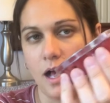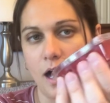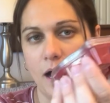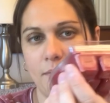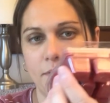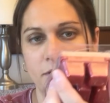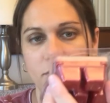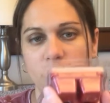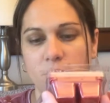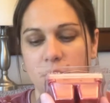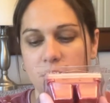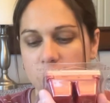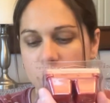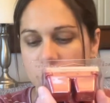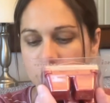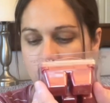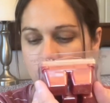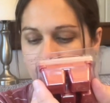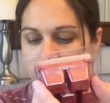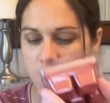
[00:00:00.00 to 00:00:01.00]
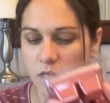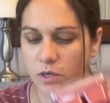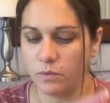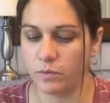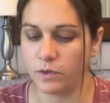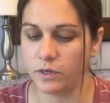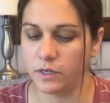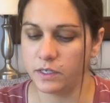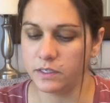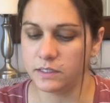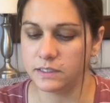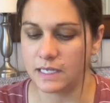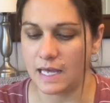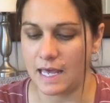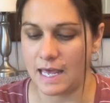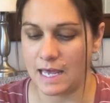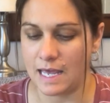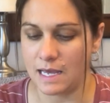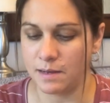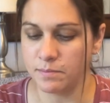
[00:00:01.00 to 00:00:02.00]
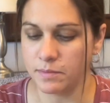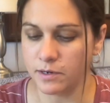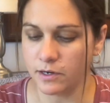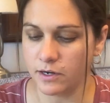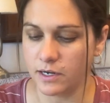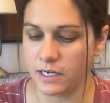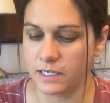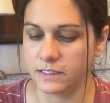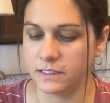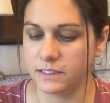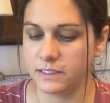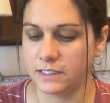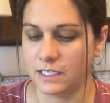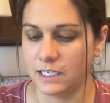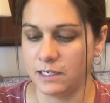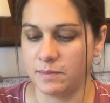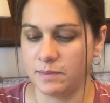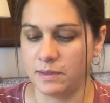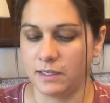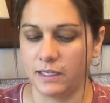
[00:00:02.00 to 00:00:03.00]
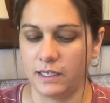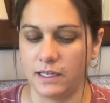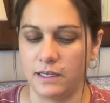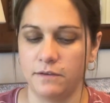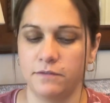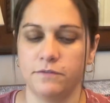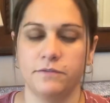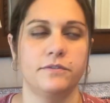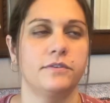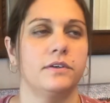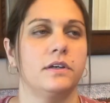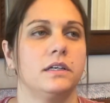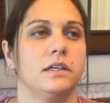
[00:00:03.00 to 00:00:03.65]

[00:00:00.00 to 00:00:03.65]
This one is Smoky Woods, Amber, and Cinnamon Leaf.